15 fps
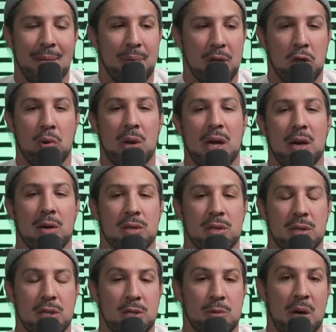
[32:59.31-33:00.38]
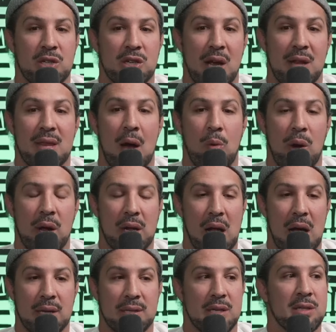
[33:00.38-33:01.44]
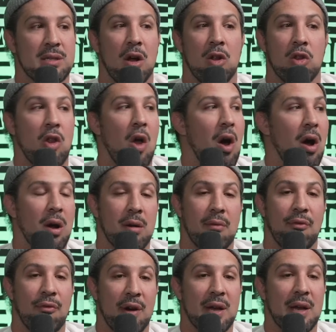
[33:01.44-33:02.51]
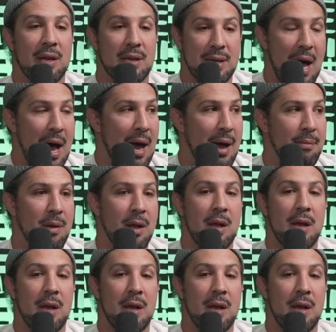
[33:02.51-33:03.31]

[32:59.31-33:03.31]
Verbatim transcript: but three years, especially at that weight class, is a long freaking time.